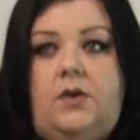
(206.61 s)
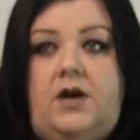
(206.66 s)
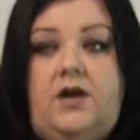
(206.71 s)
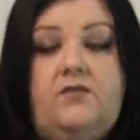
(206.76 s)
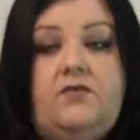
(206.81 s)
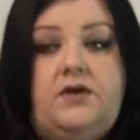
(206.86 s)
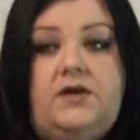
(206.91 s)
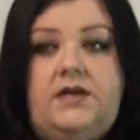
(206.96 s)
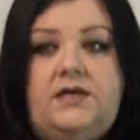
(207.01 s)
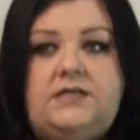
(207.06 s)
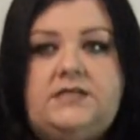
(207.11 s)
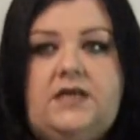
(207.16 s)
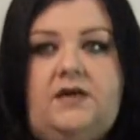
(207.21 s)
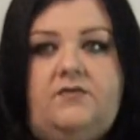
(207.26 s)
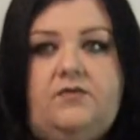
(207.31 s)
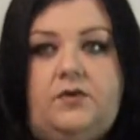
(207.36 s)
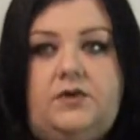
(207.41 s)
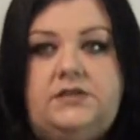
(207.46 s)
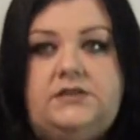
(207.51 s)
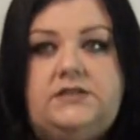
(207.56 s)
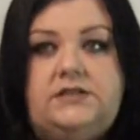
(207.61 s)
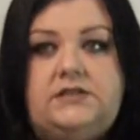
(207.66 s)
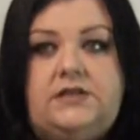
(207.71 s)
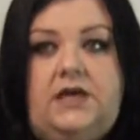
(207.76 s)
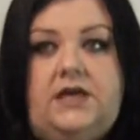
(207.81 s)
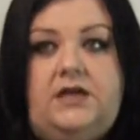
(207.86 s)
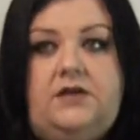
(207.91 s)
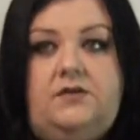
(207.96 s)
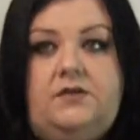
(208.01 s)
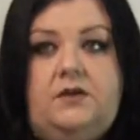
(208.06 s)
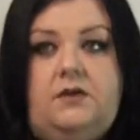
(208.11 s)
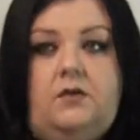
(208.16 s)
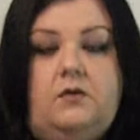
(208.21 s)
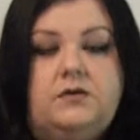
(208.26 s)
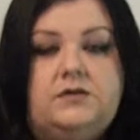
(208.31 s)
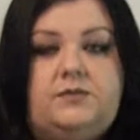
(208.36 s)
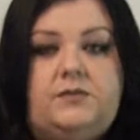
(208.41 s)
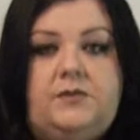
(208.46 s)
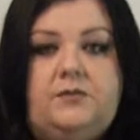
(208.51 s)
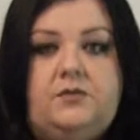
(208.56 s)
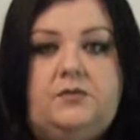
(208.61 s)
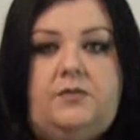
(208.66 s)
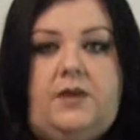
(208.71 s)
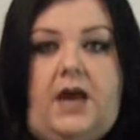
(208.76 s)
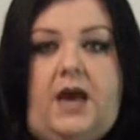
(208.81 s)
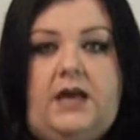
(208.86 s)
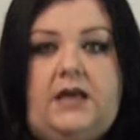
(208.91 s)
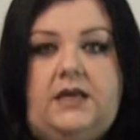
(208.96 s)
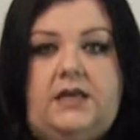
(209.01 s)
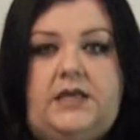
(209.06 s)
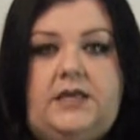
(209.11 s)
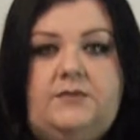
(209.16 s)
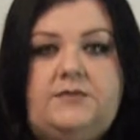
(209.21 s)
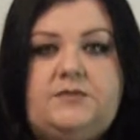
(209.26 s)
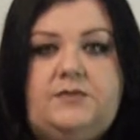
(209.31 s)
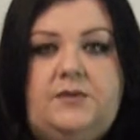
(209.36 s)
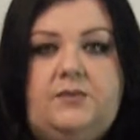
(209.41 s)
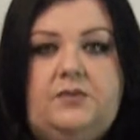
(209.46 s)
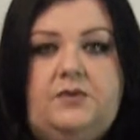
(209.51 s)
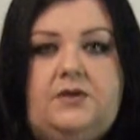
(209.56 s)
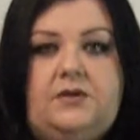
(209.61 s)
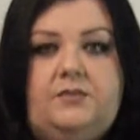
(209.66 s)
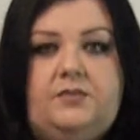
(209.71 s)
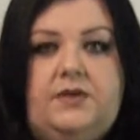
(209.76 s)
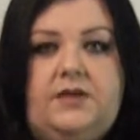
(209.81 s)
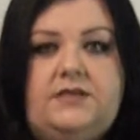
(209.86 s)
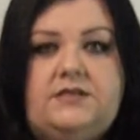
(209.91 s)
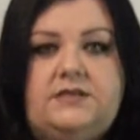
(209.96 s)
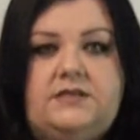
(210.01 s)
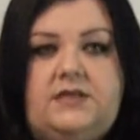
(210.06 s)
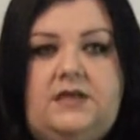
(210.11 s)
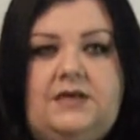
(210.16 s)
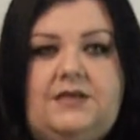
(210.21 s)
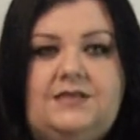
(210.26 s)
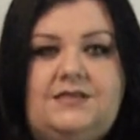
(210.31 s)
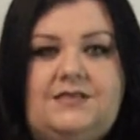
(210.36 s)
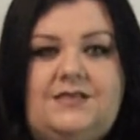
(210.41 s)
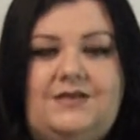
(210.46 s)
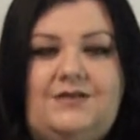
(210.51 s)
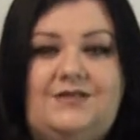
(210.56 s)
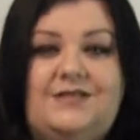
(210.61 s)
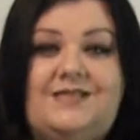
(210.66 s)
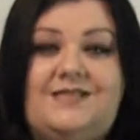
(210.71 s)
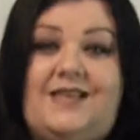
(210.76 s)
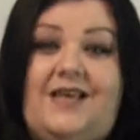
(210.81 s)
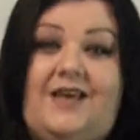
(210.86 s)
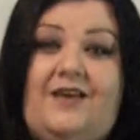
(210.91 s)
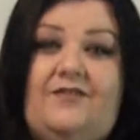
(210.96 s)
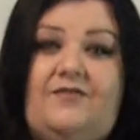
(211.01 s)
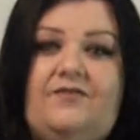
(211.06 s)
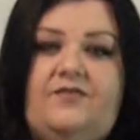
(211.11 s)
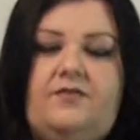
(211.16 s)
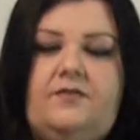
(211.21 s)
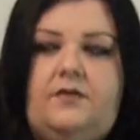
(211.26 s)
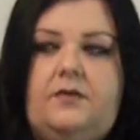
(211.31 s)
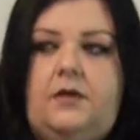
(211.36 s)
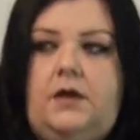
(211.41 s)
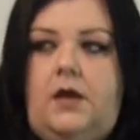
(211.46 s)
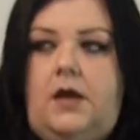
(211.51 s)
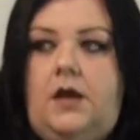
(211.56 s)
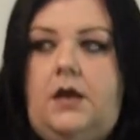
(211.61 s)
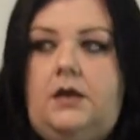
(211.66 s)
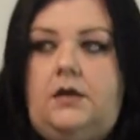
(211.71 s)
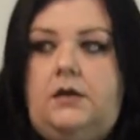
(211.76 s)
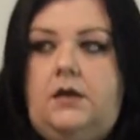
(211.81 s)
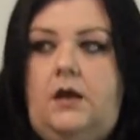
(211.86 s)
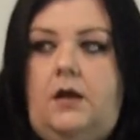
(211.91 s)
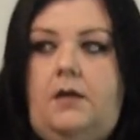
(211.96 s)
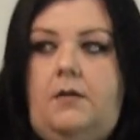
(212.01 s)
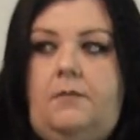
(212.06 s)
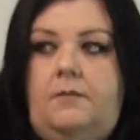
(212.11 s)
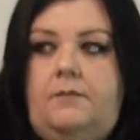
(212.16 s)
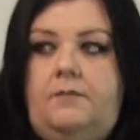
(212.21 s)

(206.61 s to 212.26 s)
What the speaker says: whatever it is, that voice inside of you that holds people back and keeps people in a place that they consider safe. And